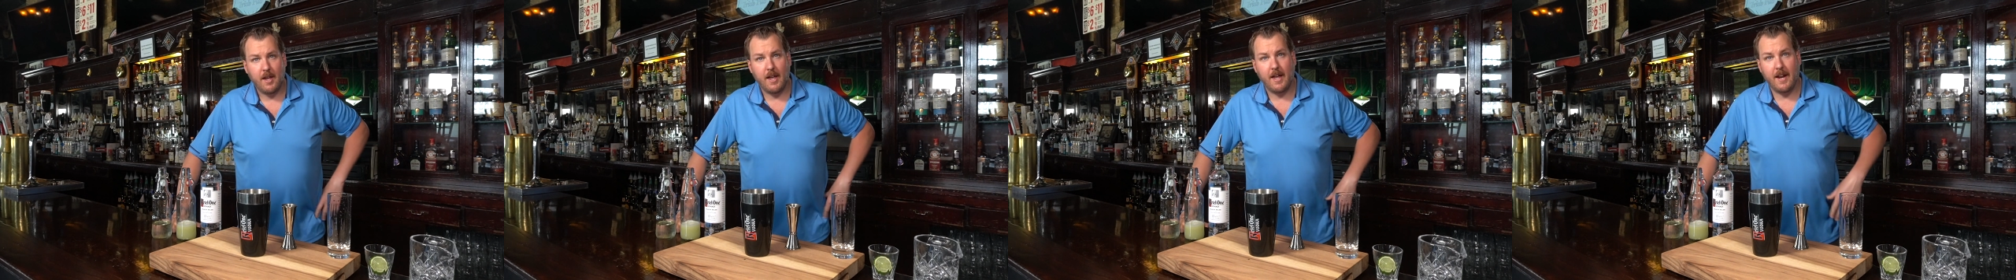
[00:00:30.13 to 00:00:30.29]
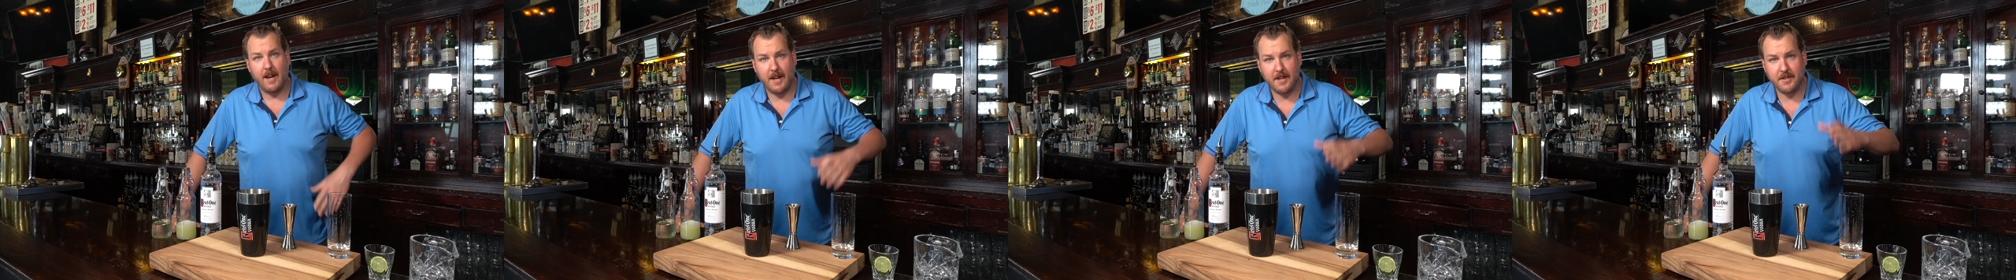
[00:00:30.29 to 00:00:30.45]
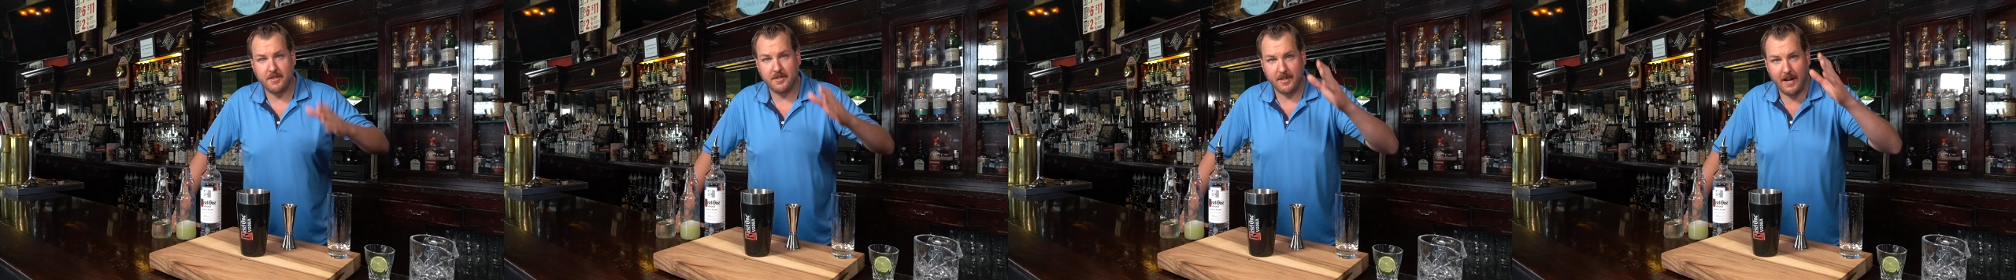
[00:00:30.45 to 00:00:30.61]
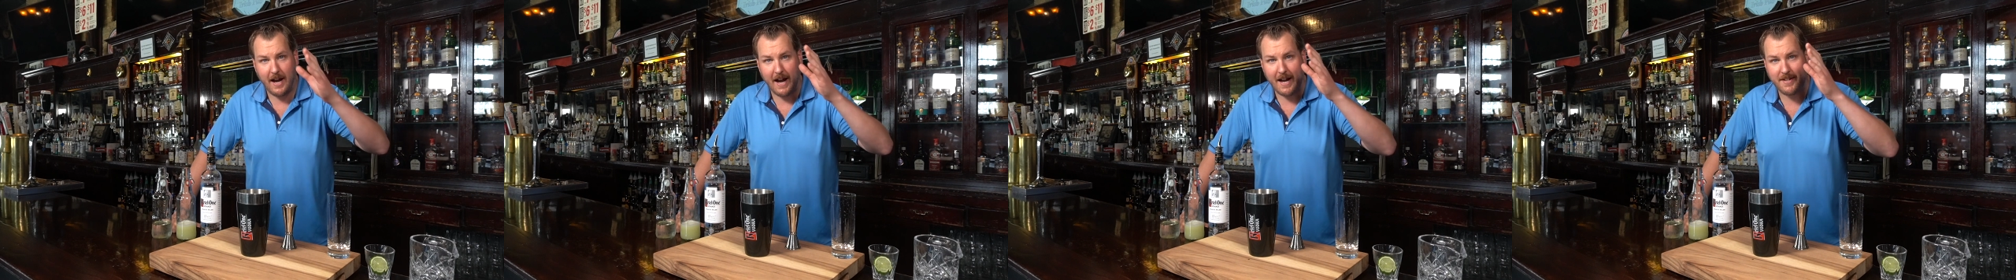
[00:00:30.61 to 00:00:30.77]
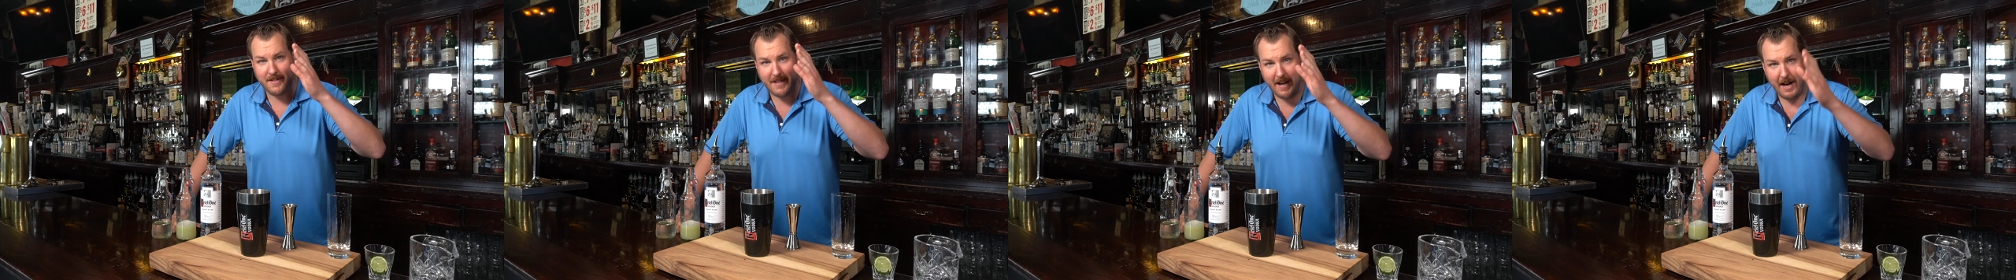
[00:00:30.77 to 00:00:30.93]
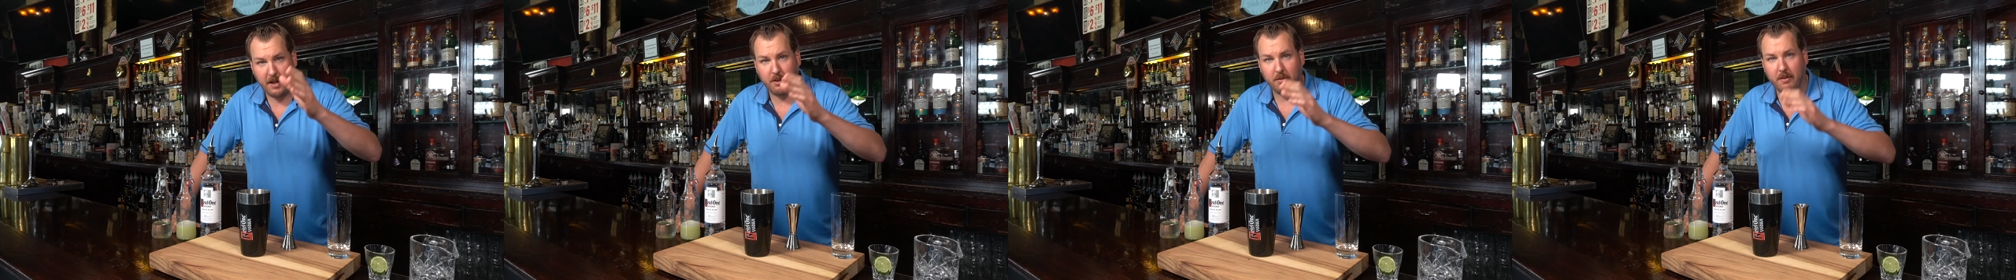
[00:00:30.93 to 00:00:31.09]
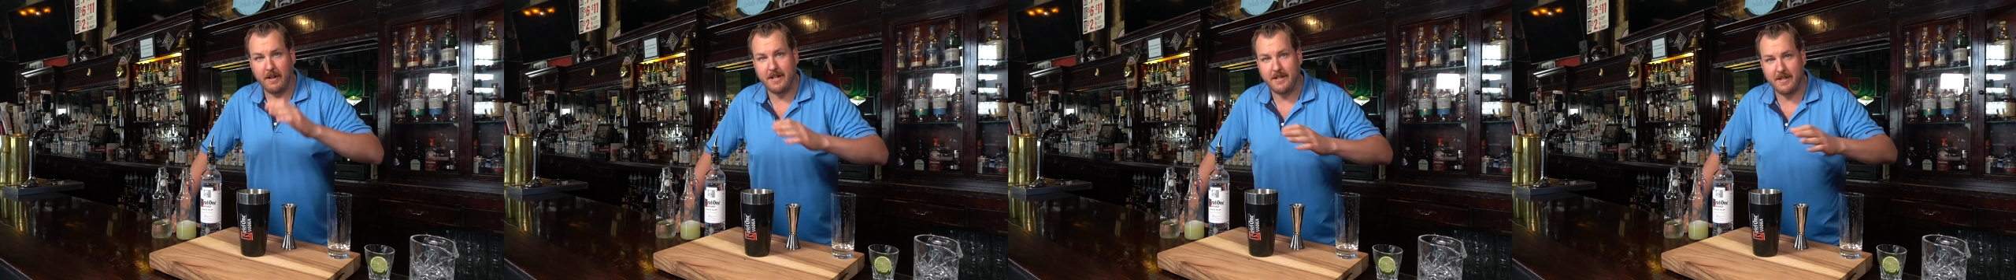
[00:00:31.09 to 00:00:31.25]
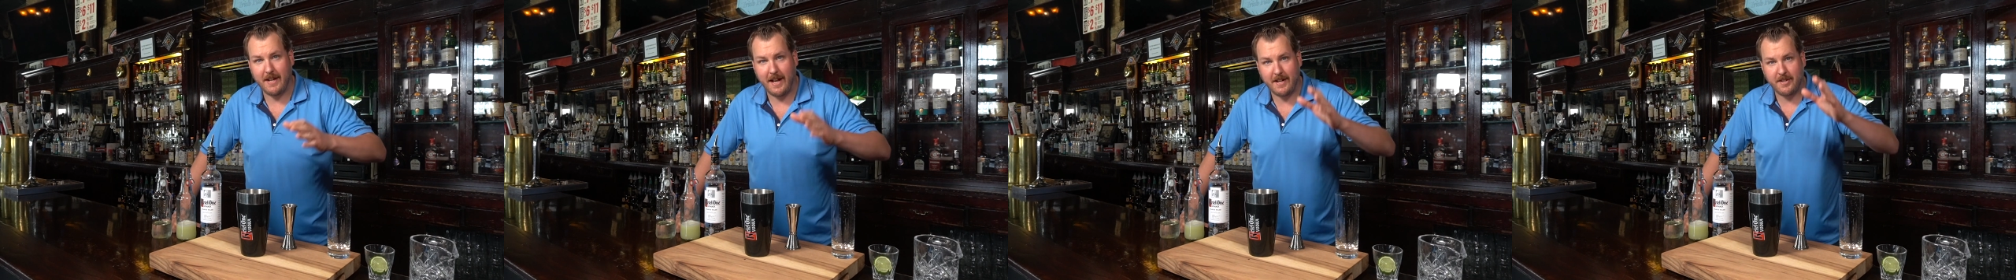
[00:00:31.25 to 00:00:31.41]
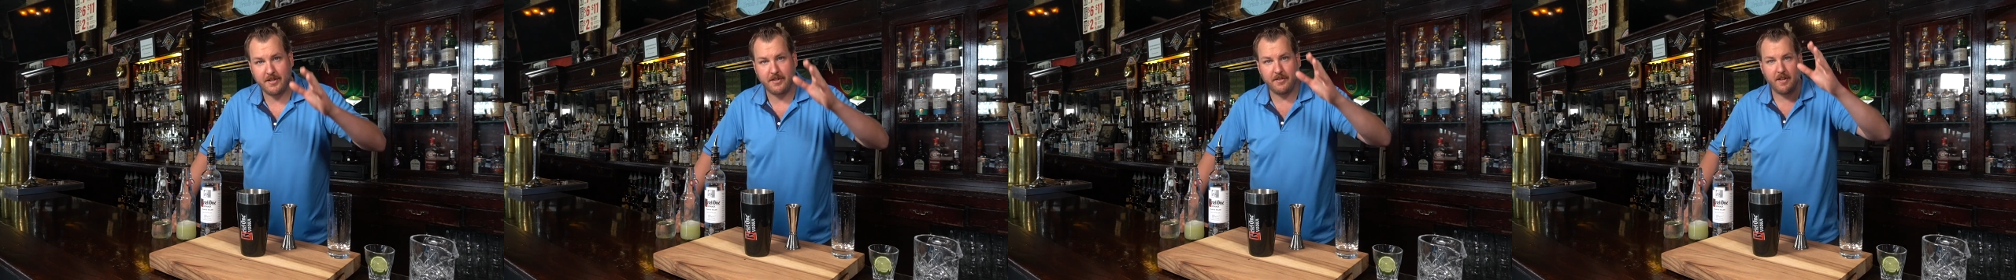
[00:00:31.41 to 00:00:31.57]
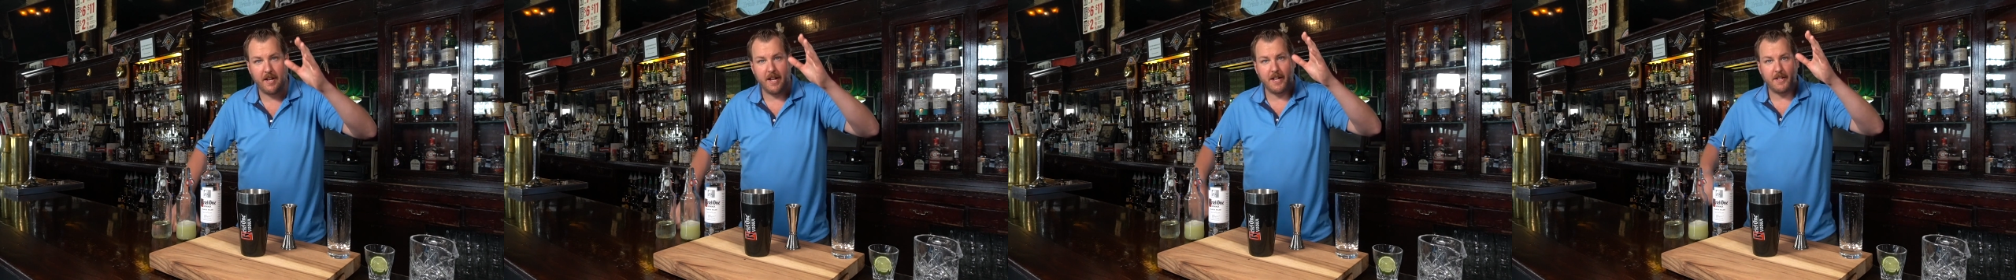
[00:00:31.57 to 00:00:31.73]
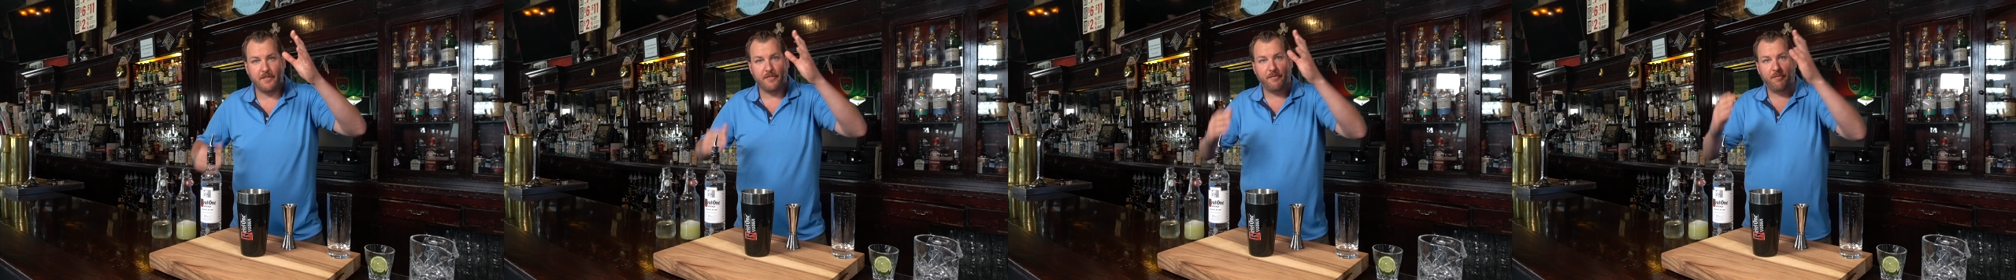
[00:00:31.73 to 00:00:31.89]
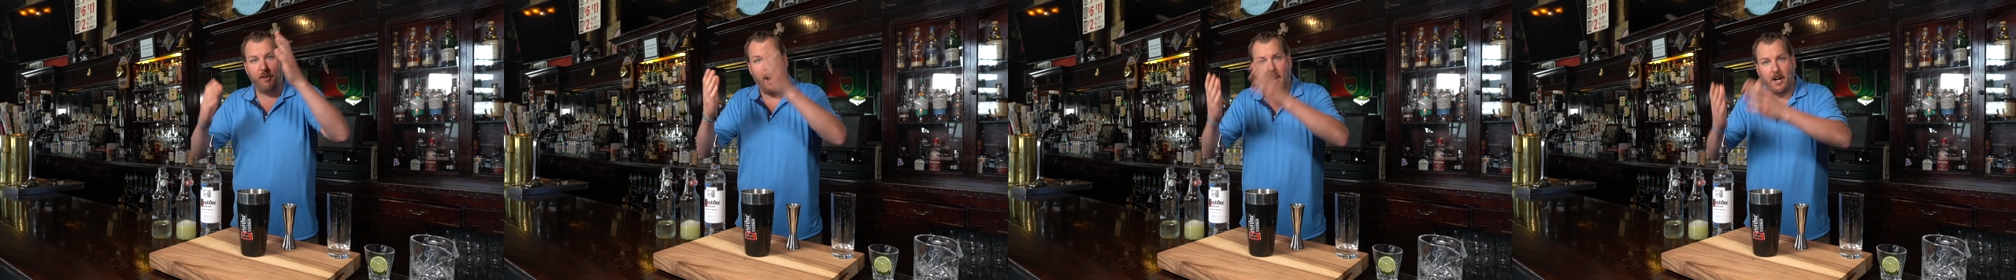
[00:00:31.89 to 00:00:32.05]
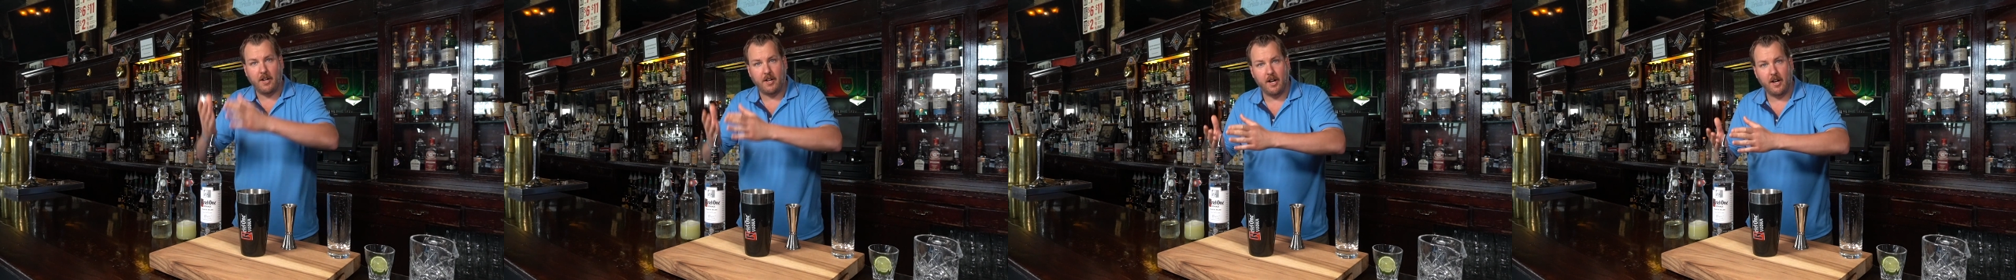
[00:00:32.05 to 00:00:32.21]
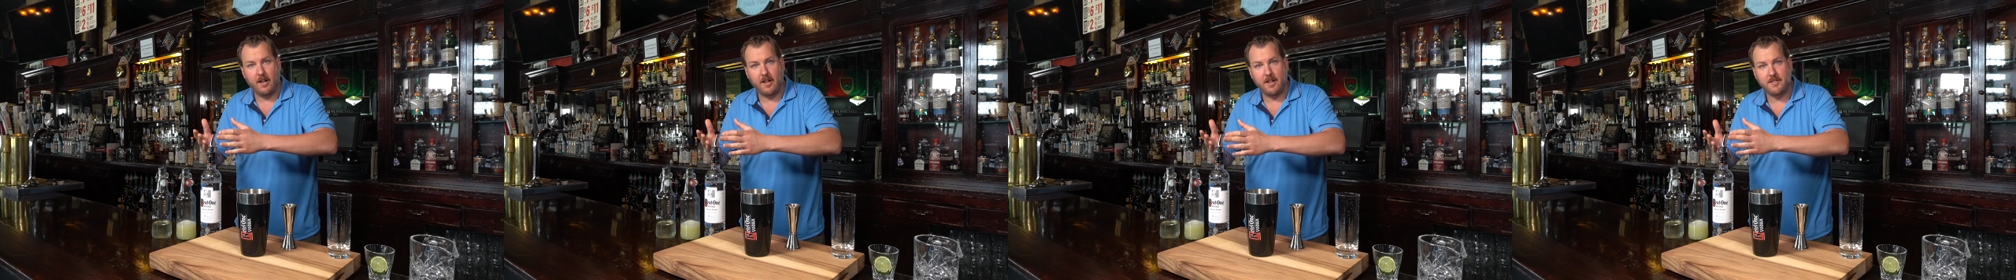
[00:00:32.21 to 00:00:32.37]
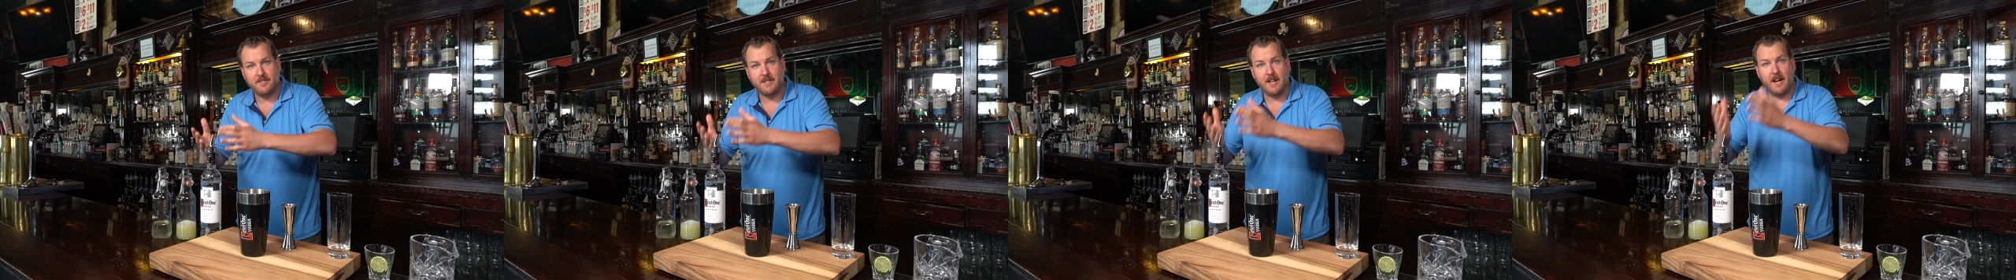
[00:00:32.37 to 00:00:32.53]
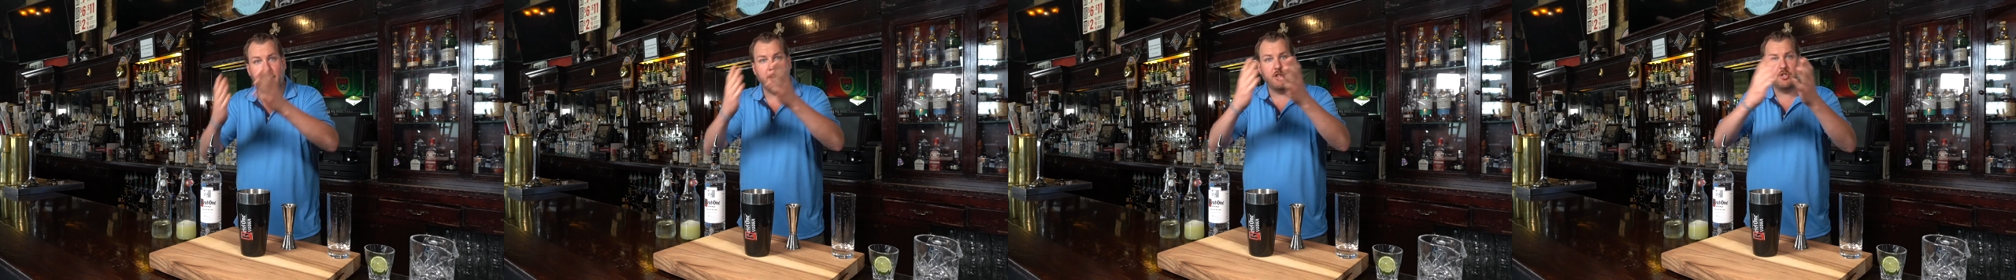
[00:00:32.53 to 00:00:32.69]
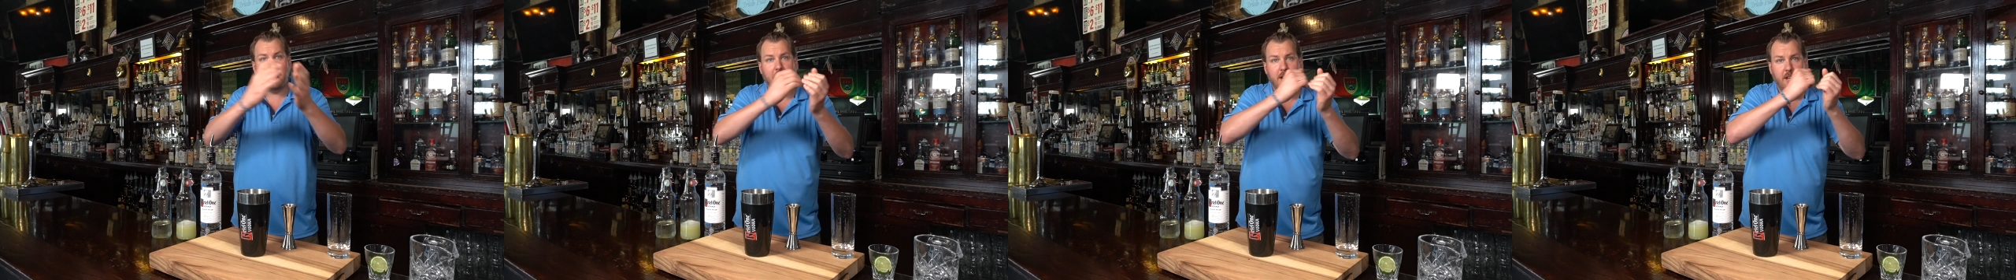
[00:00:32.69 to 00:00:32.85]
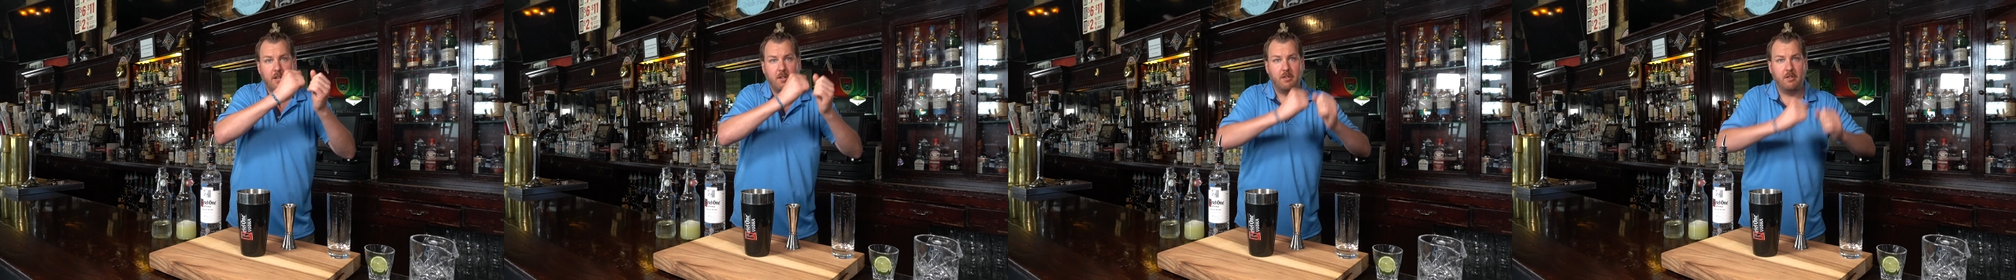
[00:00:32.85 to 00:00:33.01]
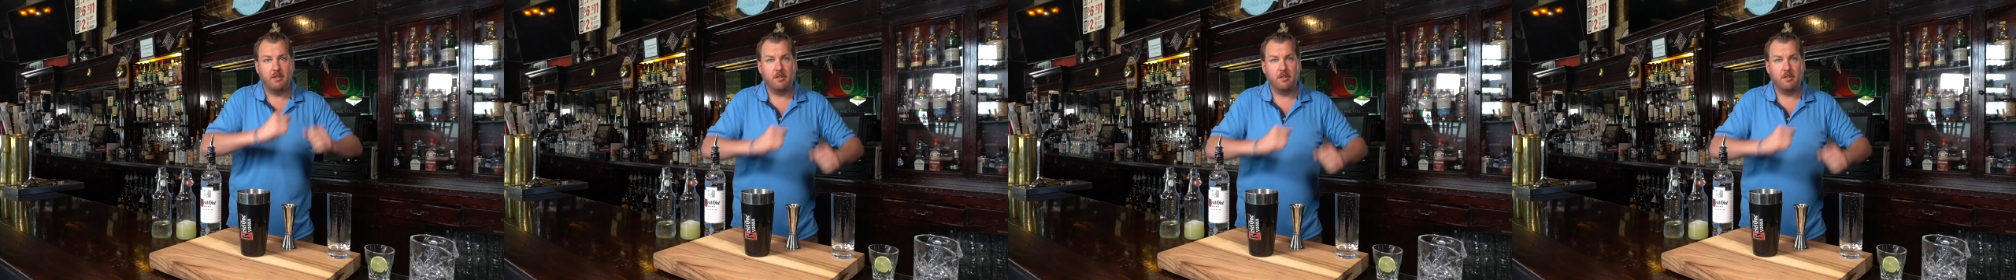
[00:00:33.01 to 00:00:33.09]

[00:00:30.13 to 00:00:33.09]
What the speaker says: It is identical. It's vodka instead of gin.